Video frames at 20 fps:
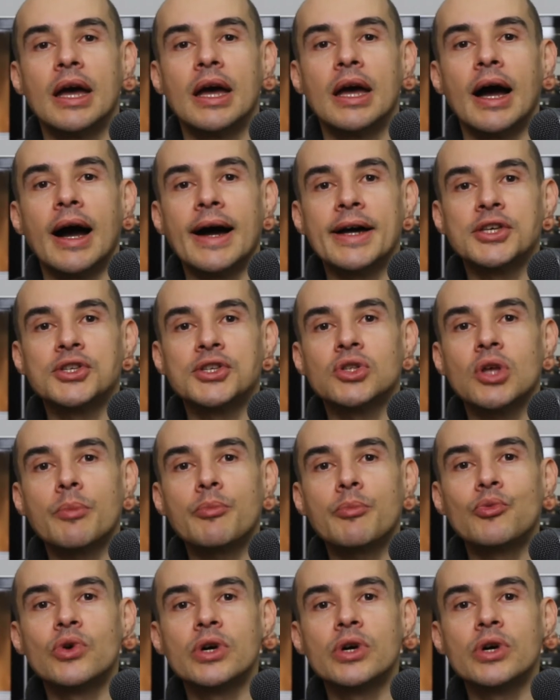I
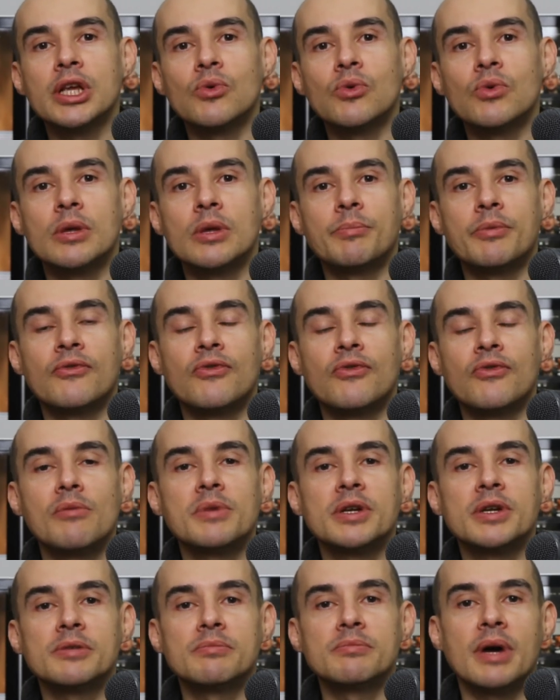stopped working with a
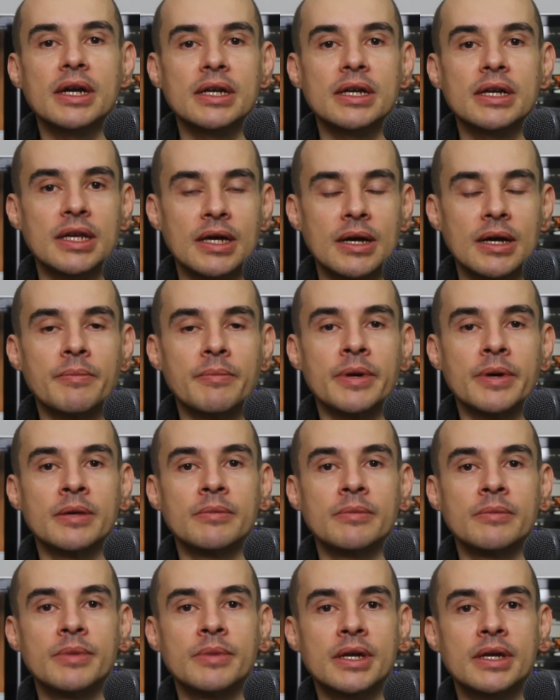performance marketing company
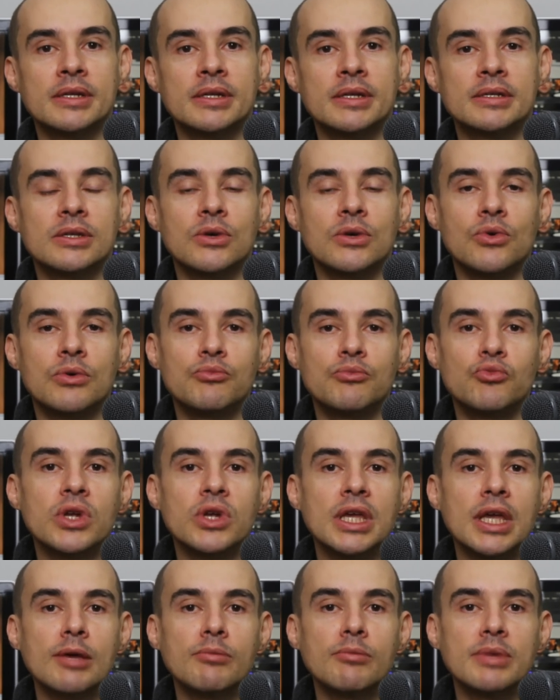because they were
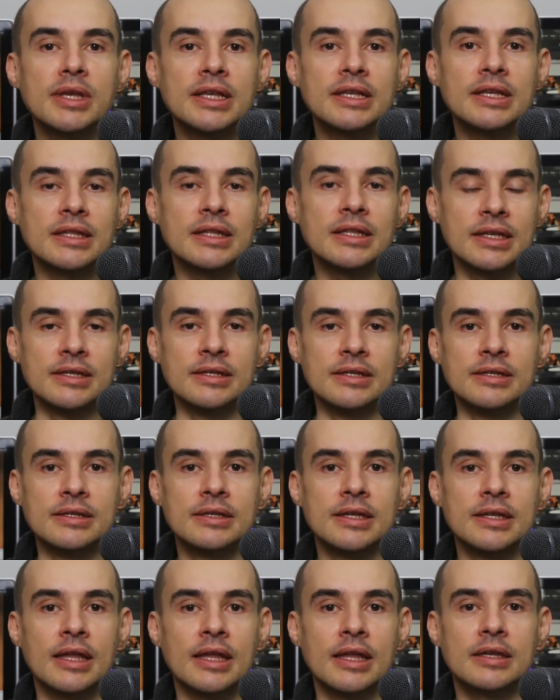bringing me leads
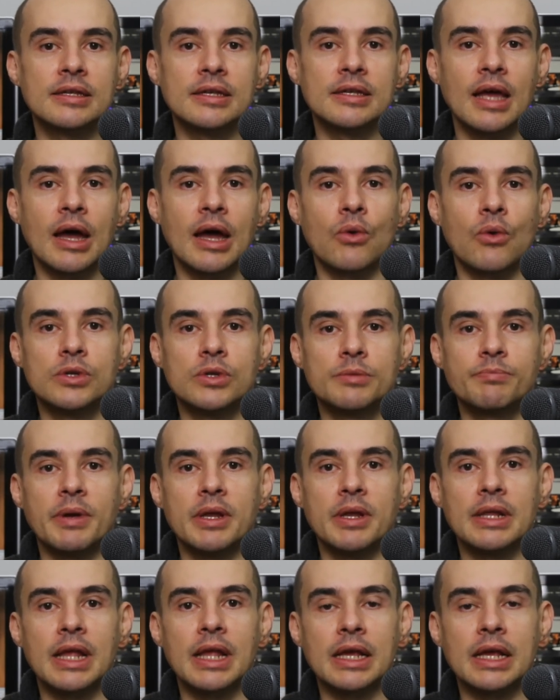that I would
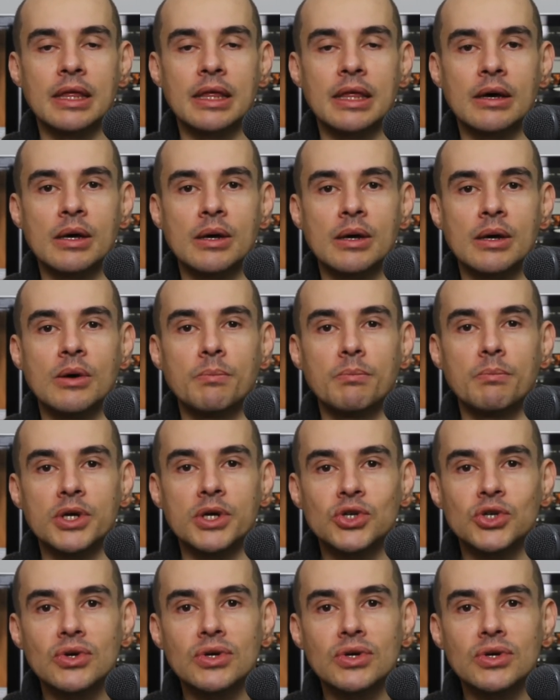spend like the
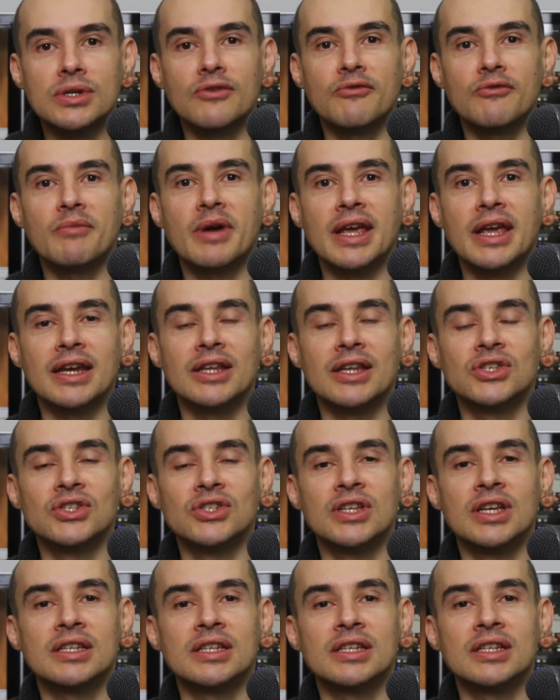majority of my
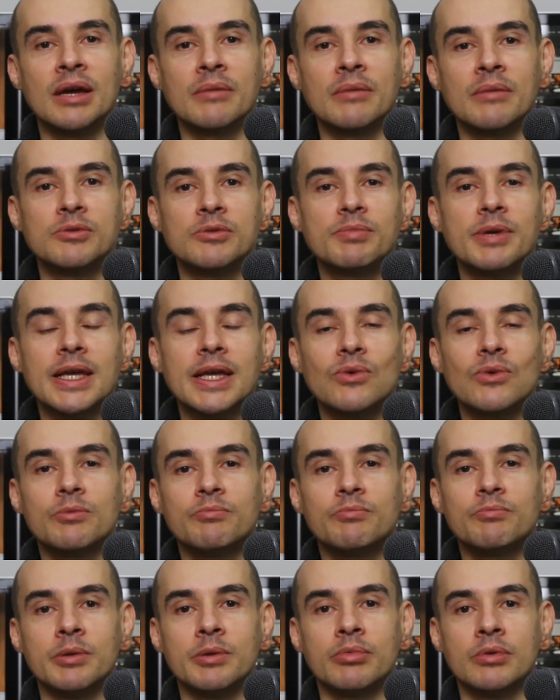energy and time speaking with
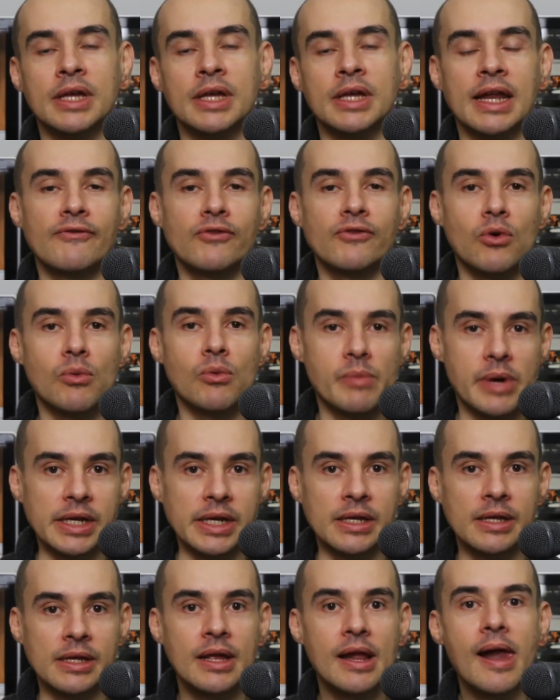people that have no
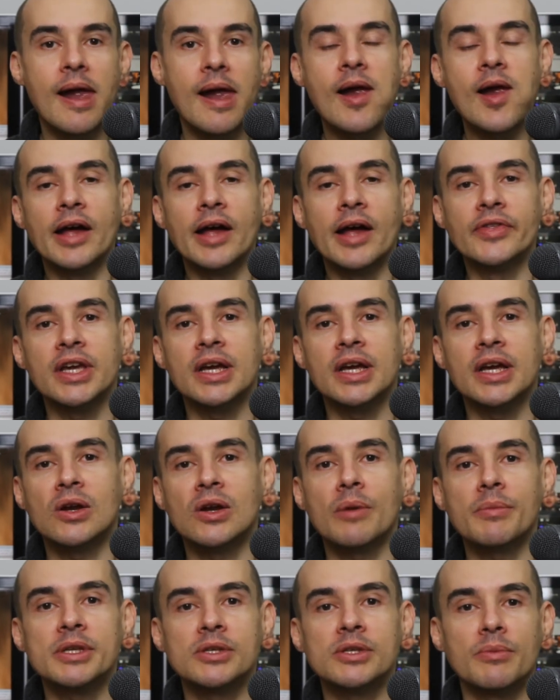money and the
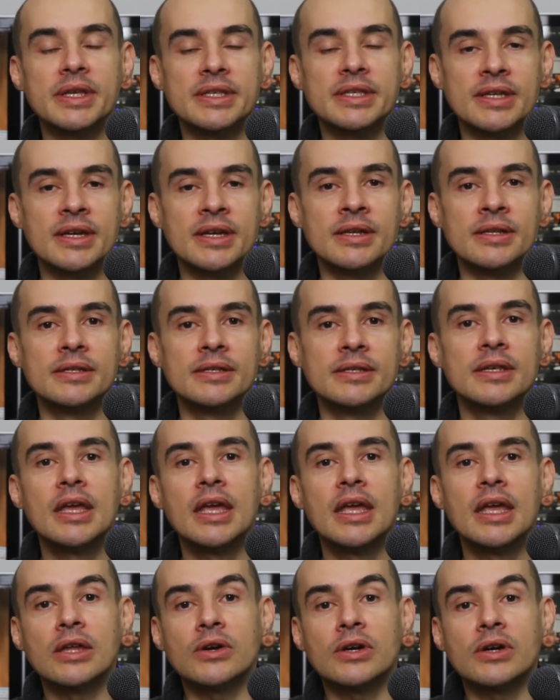economics don't make sense.
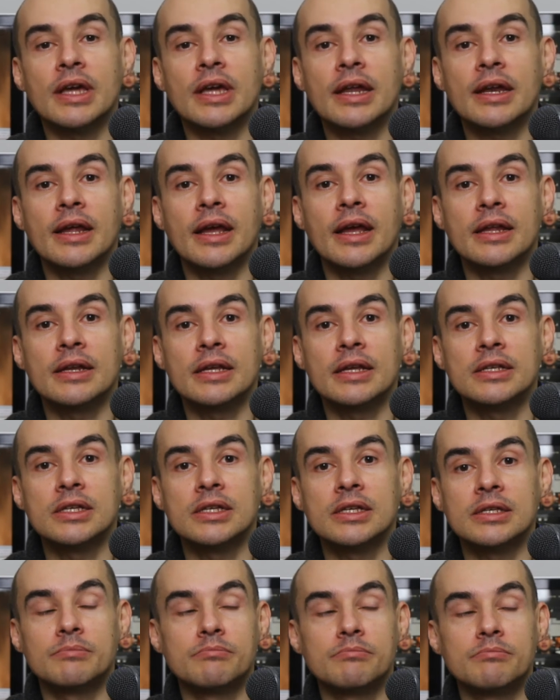And on the other hand, I
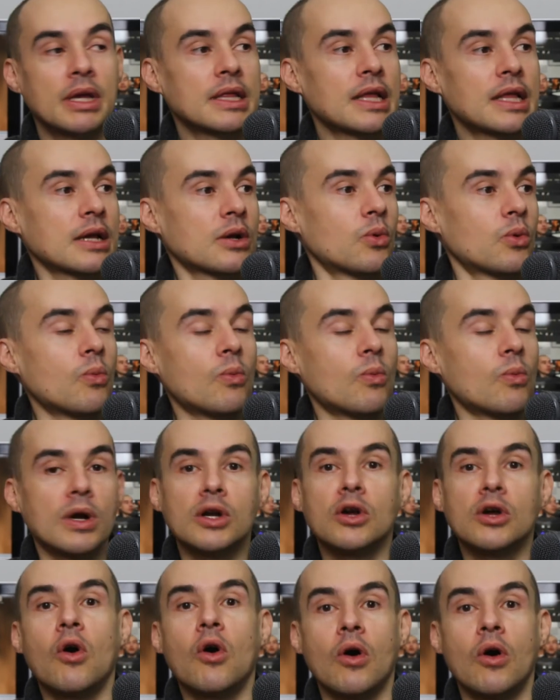just made like
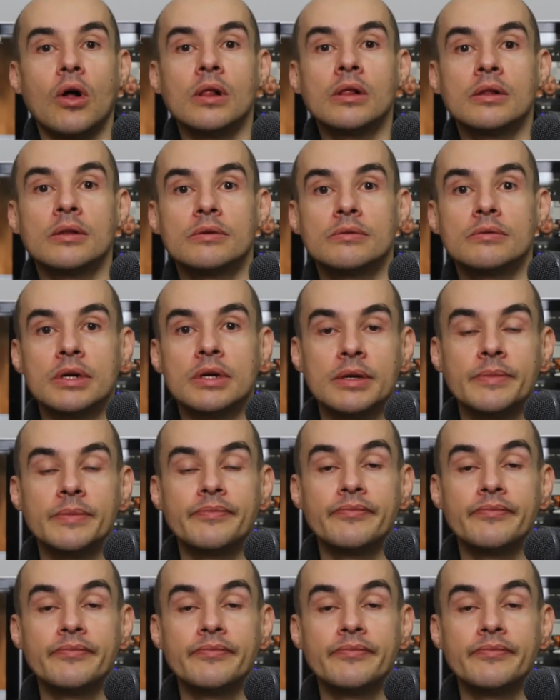one call, right?